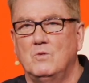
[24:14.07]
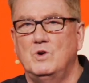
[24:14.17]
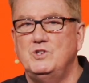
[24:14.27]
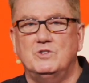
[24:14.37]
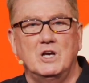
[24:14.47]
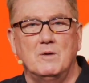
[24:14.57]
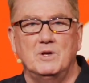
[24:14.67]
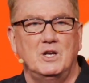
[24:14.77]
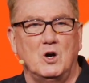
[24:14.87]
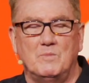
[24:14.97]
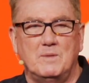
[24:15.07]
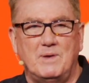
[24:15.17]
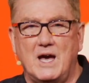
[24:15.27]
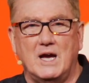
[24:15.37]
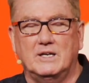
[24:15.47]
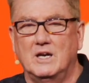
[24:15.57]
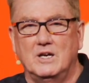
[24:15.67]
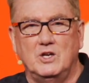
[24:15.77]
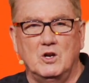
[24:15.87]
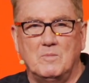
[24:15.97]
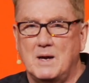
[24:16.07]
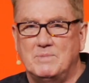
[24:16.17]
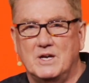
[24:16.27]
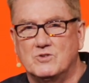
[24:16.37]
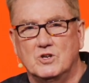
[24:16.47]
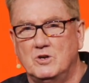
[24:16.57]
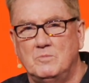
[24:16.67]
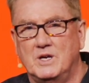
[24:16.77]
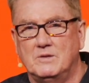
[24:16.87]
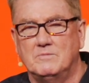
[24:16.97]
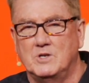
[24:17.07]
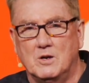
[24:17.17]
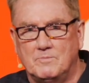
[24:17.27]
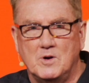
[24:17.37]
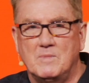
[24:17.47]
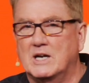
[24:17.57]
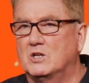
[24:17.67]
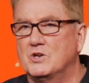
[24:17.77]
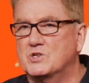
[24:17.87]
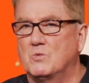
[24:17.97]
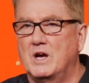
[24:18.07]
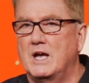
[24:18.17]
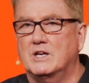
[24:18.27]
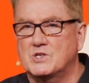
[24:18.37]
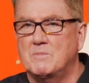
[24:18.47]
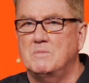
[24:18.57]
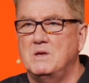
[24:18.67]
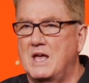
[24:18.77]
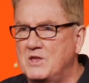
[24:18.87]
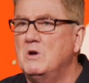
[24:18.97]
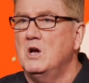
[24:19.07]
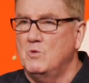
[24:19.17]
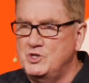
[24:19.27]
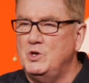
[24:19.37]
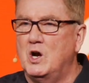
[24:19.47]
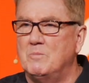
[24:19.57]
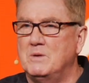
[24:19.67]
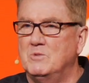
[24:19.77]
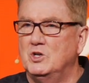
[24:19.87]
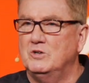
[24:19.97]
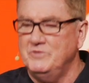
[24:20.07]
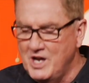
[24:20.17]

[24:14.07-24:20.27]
Would you come and help me pack, you know, my bedroom and, you know, put my clothes away because I'm going to be, and then would you help me move?